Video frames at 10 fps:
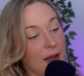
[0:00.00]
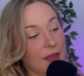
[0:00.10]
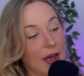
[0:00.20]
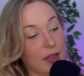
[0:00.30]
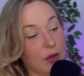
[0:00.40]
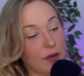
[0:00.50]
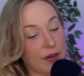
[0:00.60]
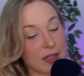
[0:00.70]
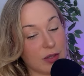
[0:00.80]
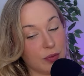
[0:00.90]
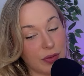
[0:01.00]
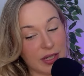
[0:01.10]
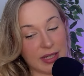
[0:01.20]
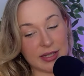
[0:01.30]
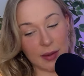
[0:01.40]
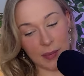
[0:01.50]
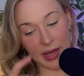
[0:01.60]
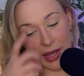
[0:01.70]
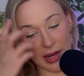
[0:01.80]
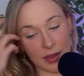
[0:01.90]
that the universe is really stepping
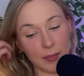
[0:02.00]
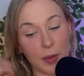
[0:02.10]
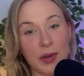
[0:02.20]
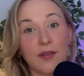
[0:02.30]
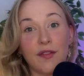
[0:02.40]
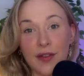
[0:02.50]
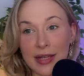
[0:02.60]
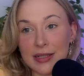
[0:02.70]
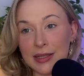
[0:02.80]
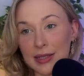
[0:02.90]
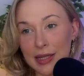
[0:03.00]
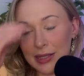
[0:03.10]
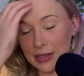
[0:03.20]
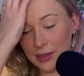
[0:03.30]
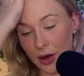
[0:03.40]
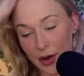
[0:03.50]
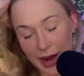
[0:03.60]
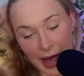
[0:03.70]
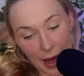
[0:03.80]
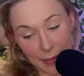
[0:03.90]
in at the moment and fated things are
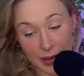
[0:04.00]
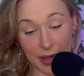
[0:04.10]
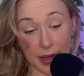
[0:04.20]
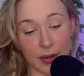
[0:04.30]
happening,